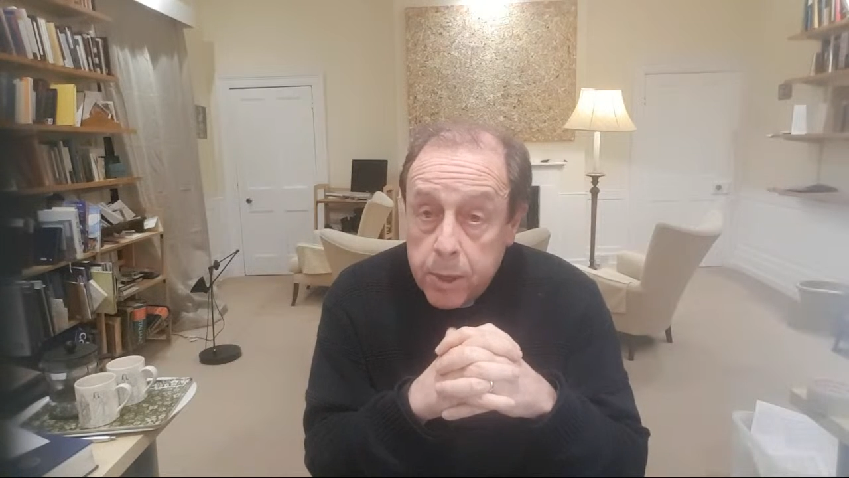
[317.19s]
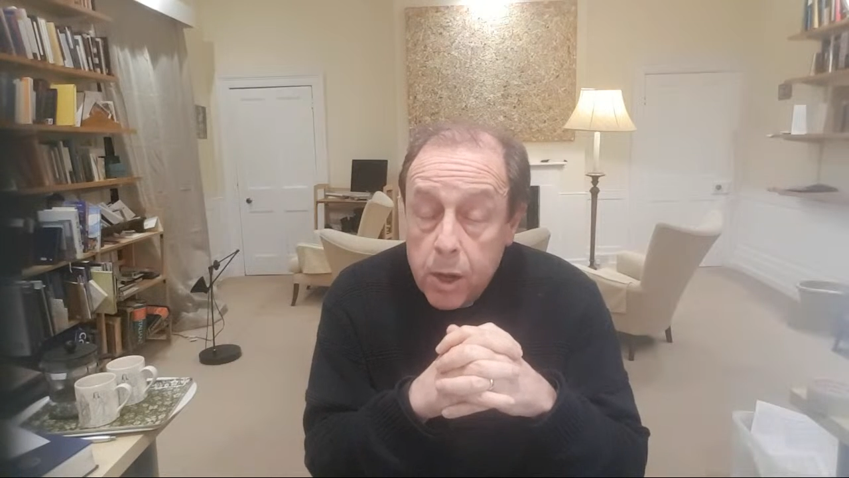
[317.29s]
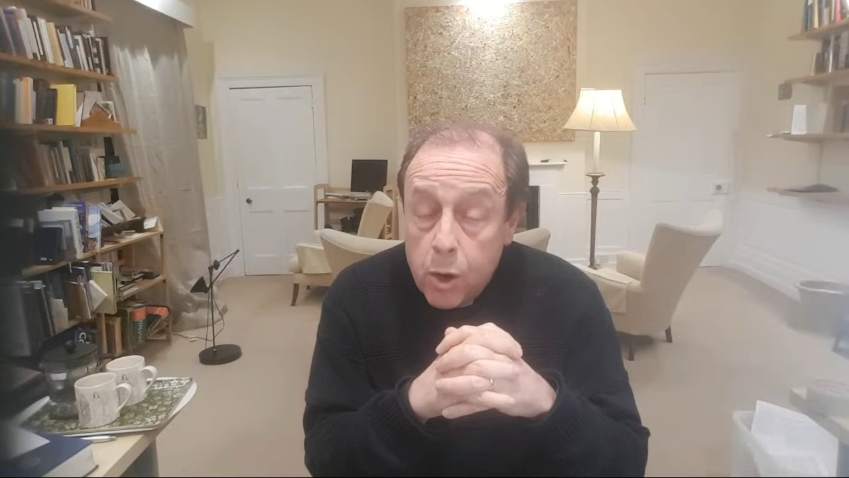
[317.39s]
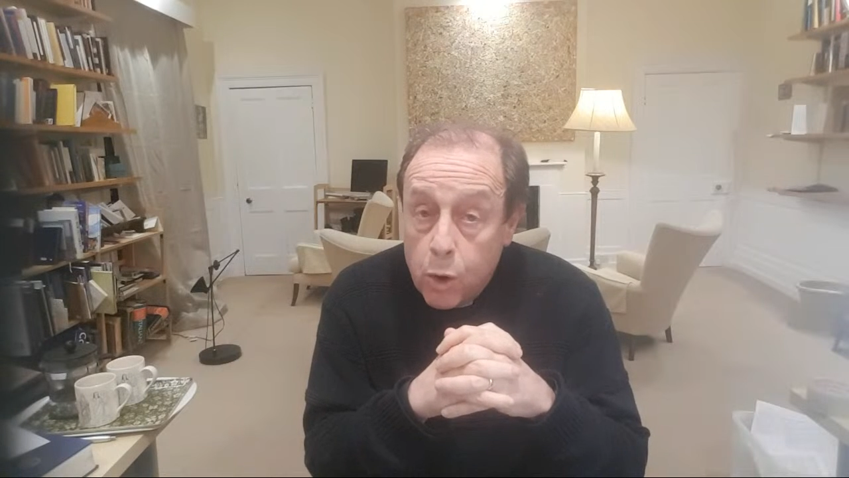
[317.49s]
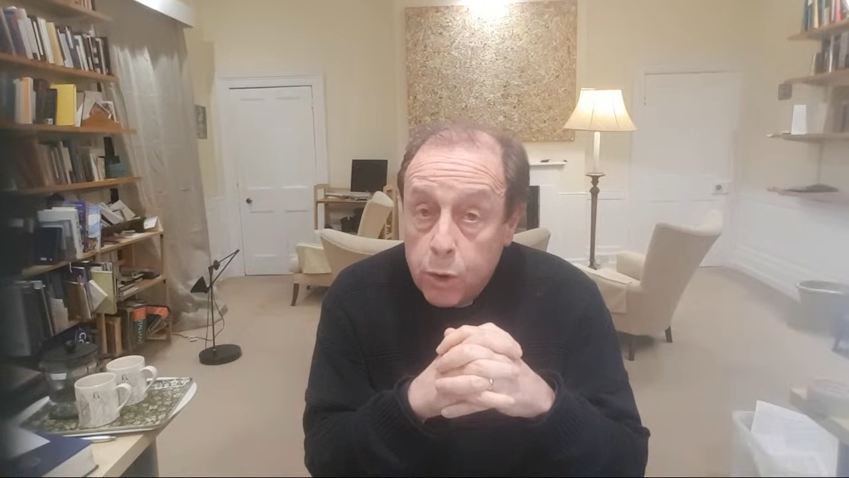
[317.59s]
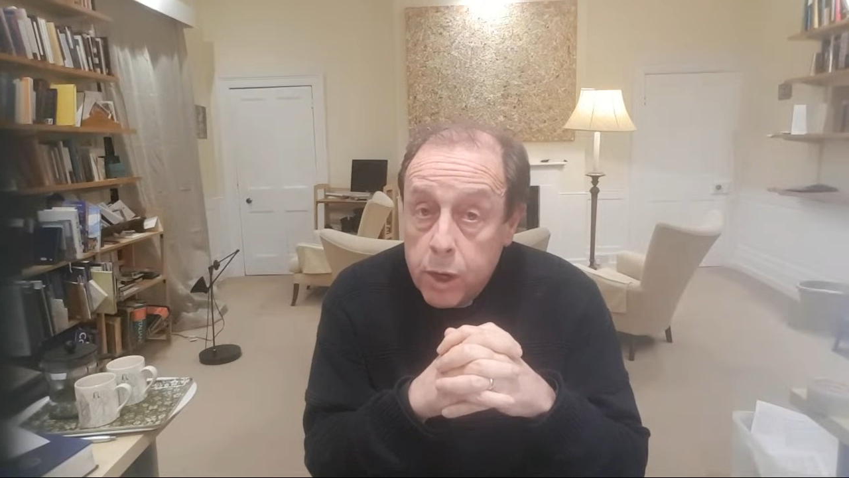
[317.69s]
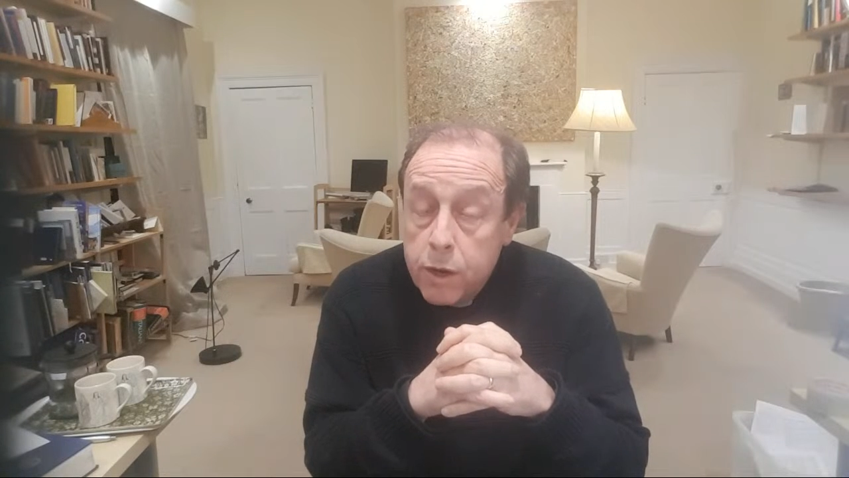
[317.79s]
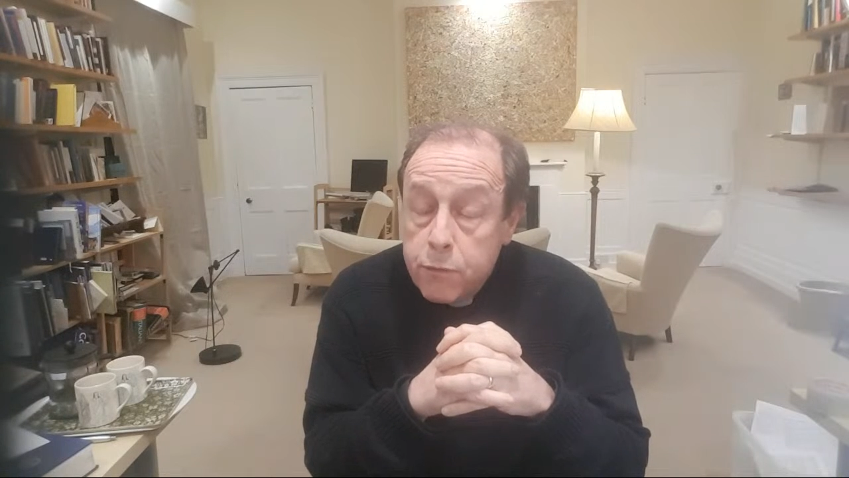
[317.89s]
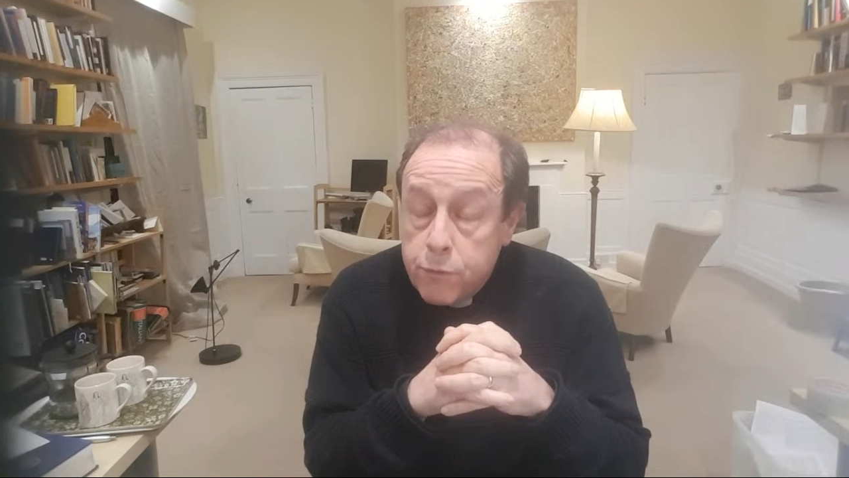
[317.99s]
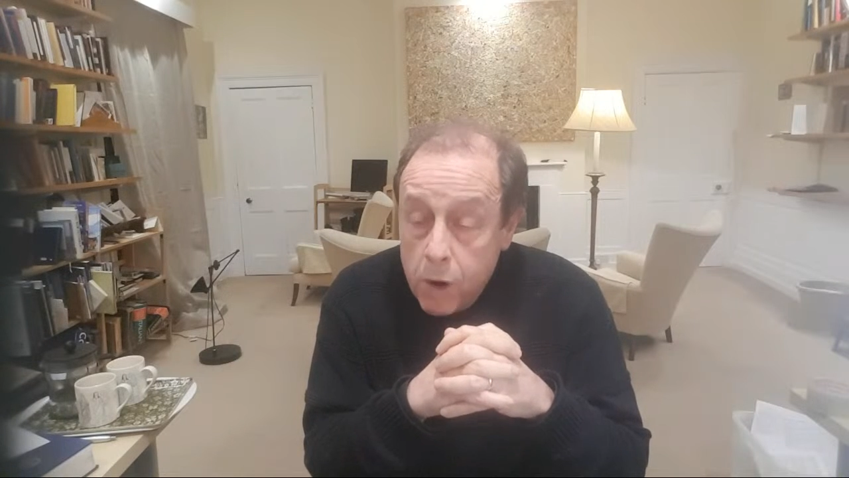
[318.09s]
on
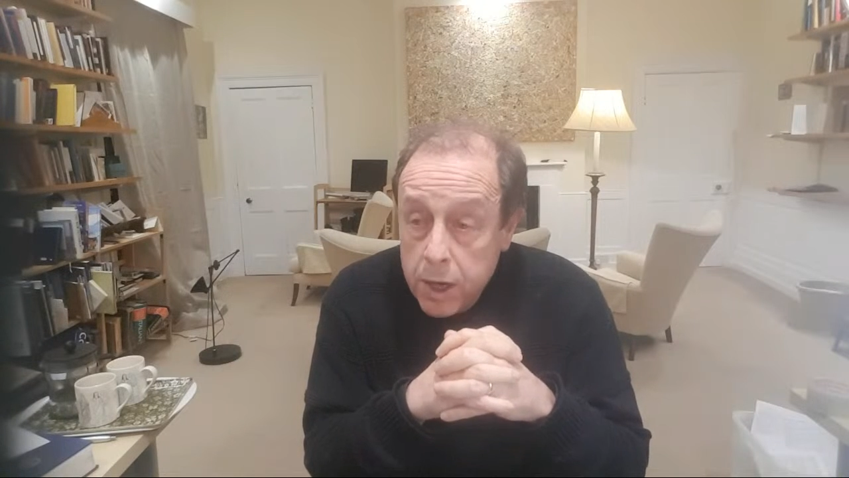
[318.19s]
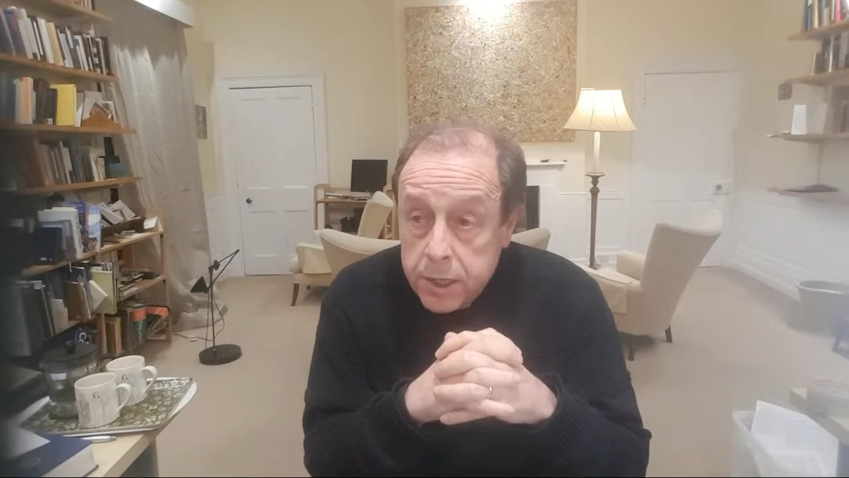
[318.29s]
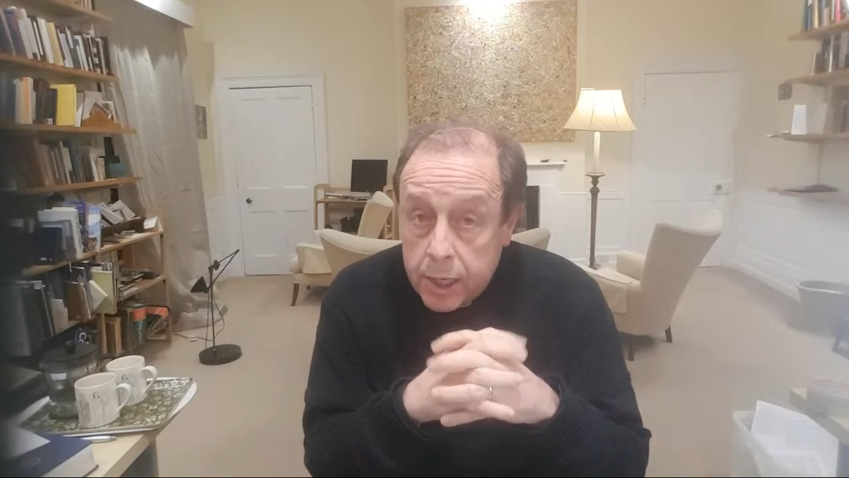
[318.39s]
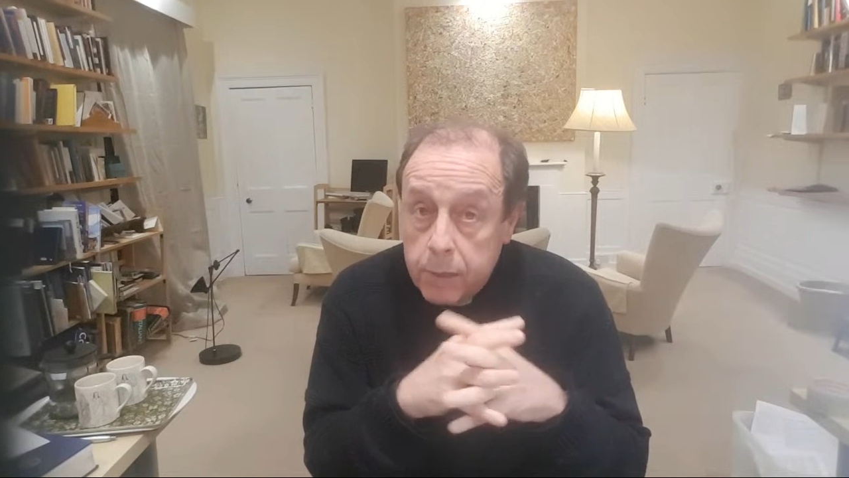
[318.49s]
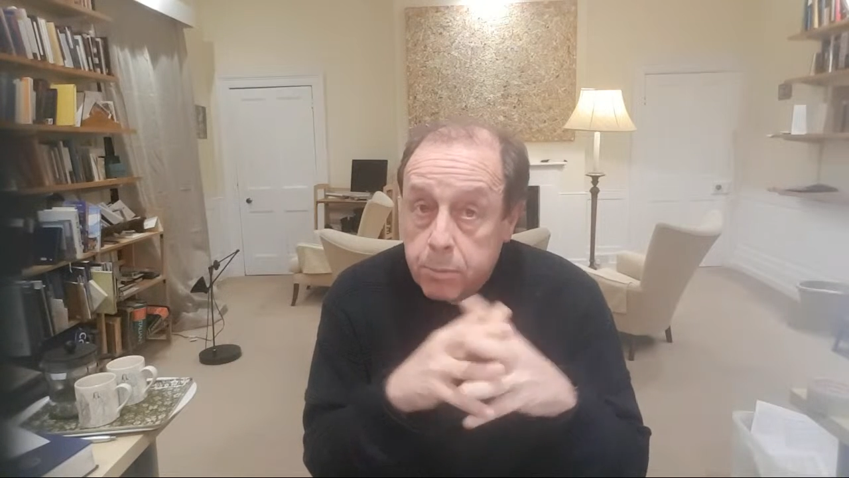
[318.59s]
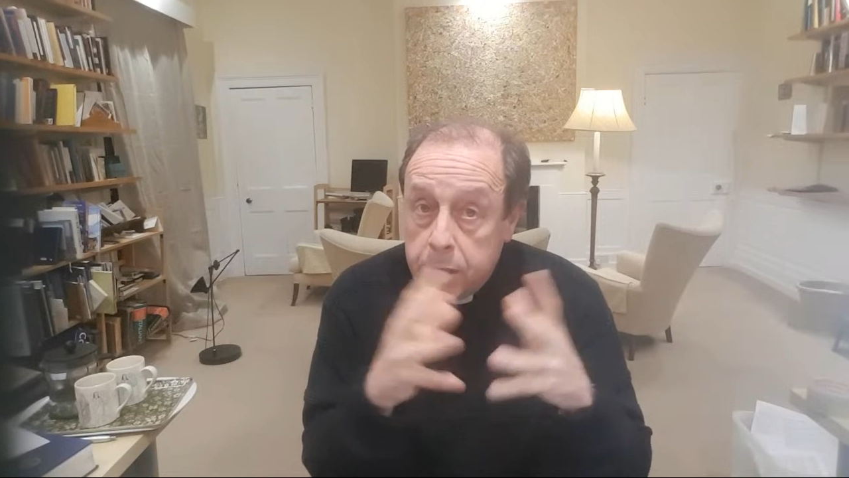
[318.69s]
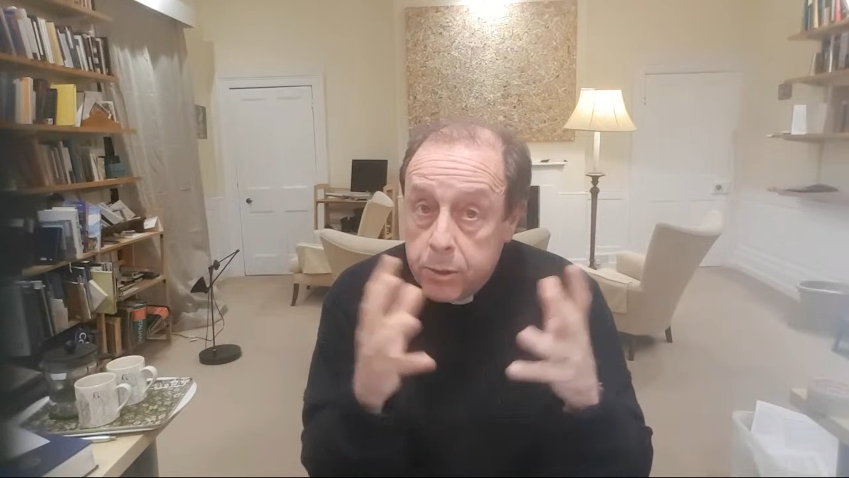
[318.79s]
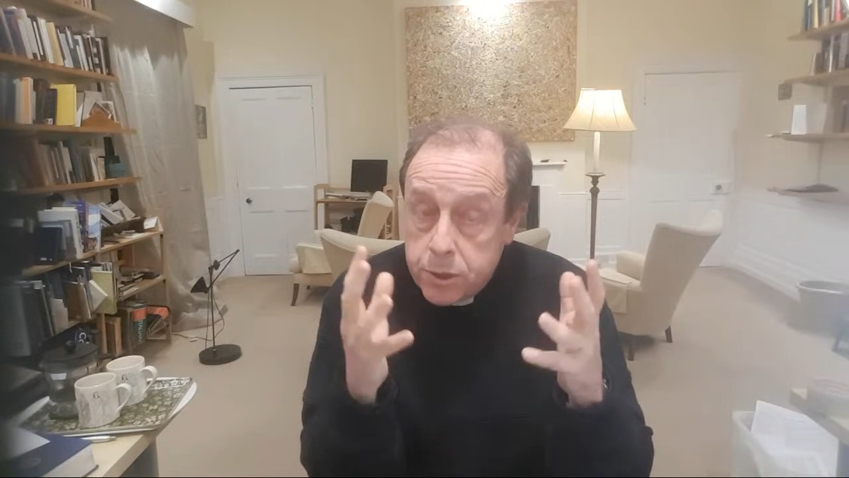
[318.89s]
Friday because